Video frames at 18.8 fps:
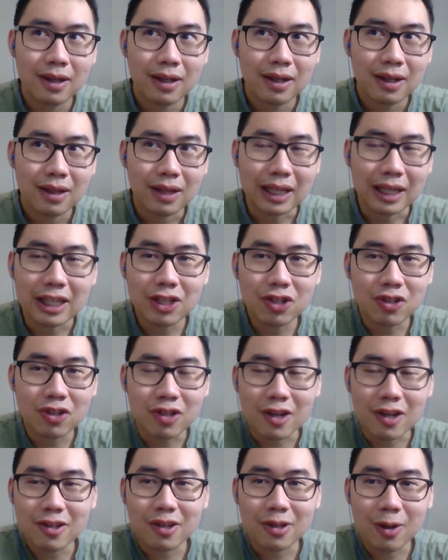Like, he just
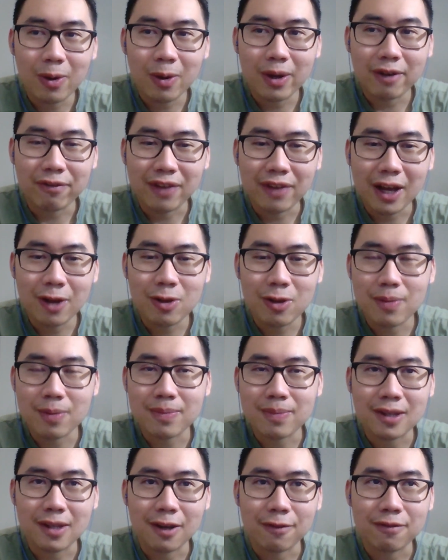doesn't know how to value
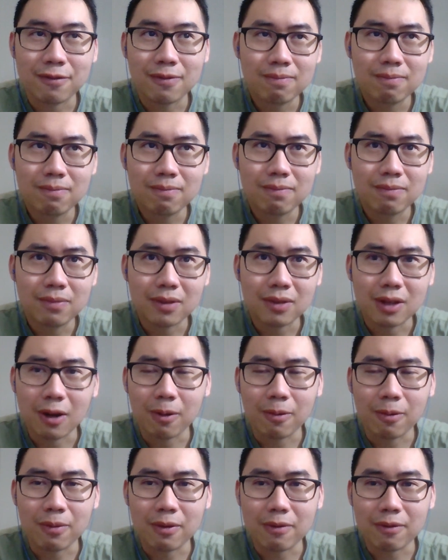himself,
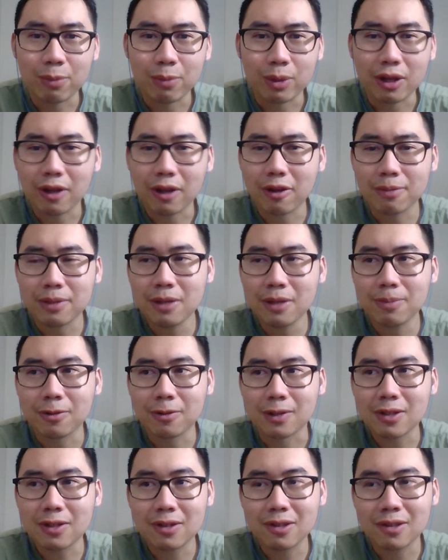with other people.
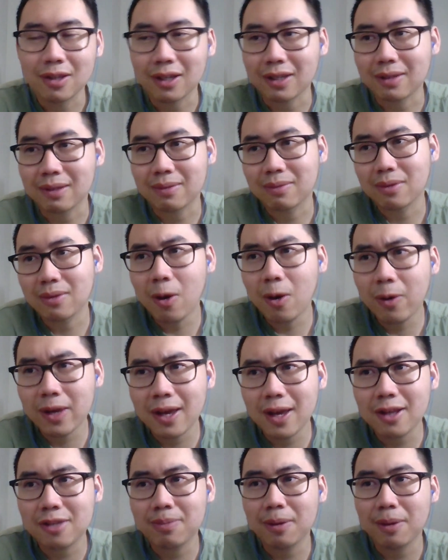He's just like, oh yeah,
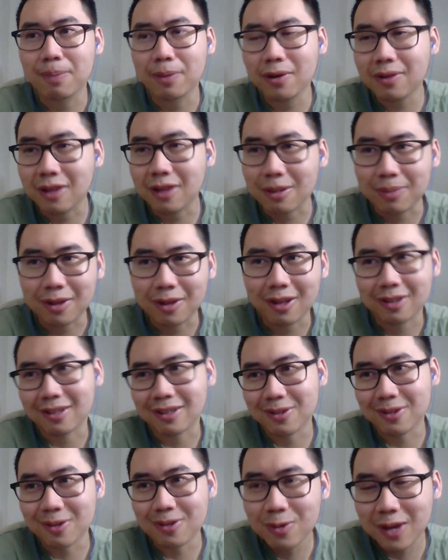it's my birthday, but like,
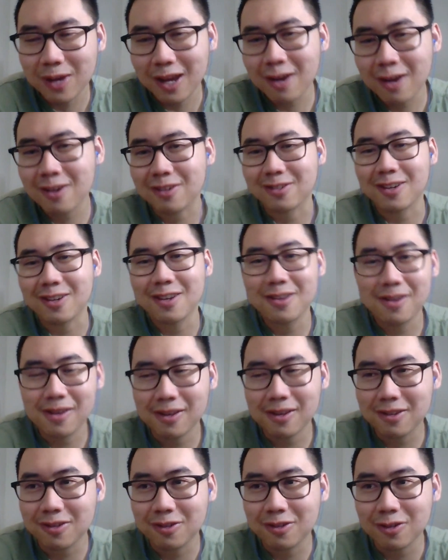who cares, right?
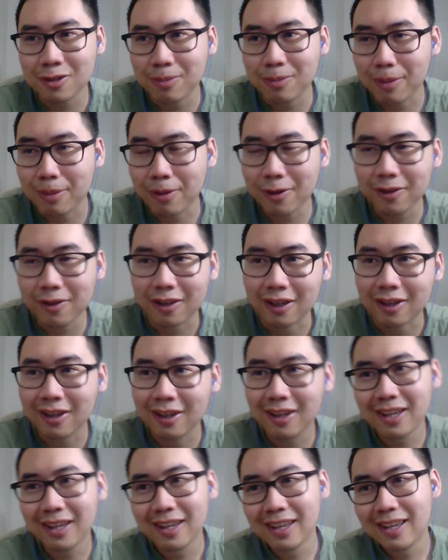It's just my birthday.
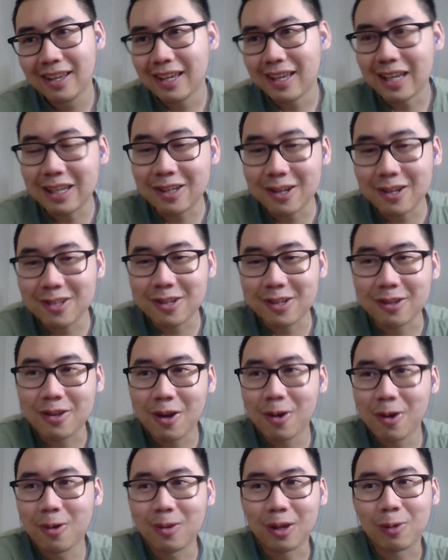He doesn't
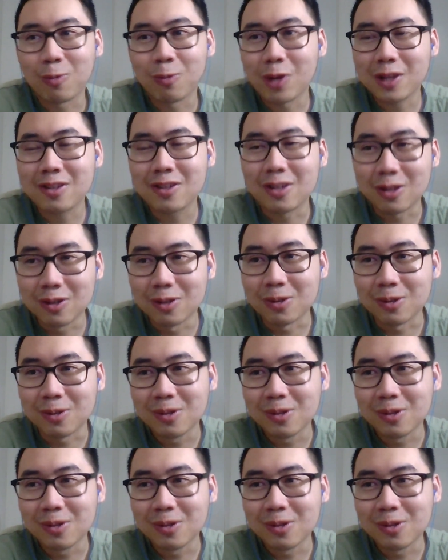know like what to do.